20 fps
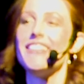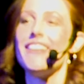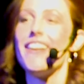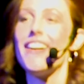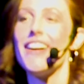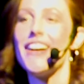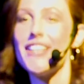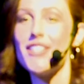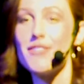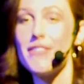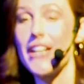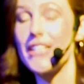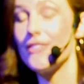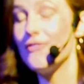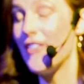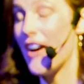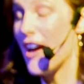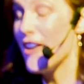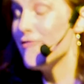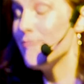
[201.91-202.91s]
I direct
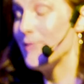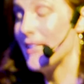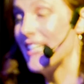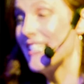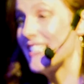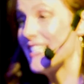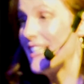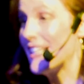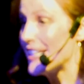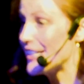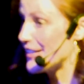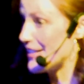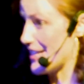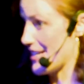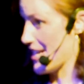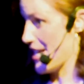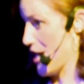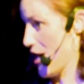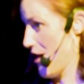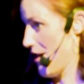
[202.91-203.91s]
five plays a year in
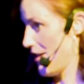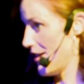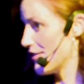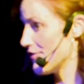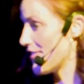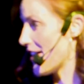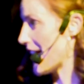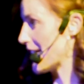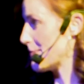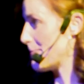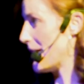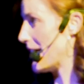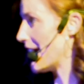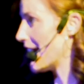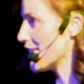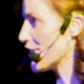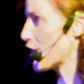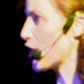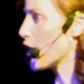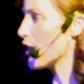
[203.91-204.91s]
here. In fact,
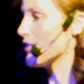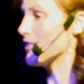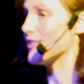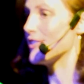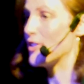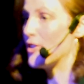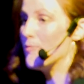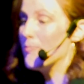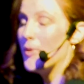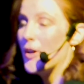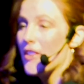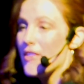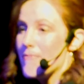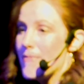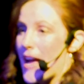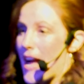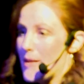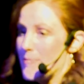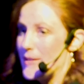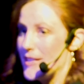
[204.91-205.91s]
behind the curtains, don't pull them
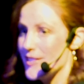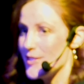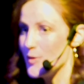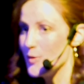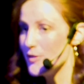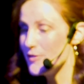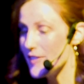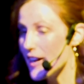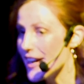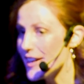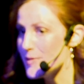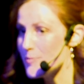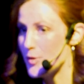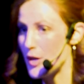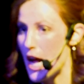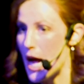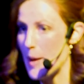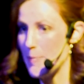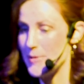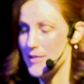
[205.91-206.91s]
back because you will find
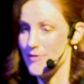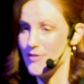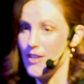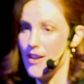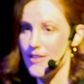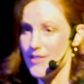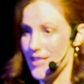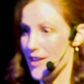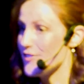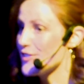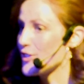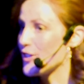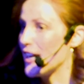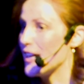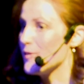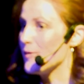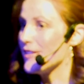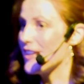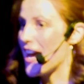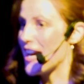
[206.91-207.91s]
props for our seventh
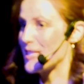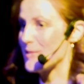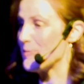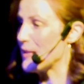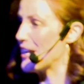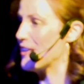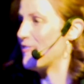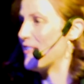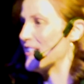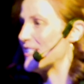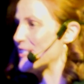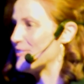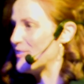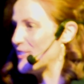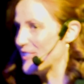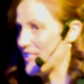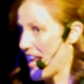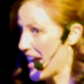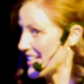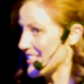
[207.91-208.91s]
grade one act play
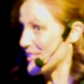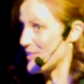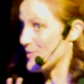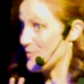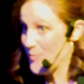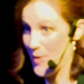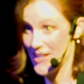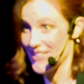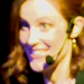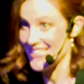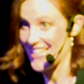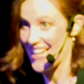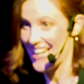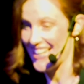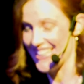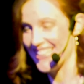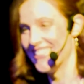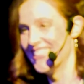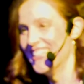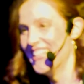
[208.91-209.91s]
festival next
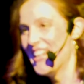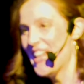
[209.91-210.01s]
Wednesday.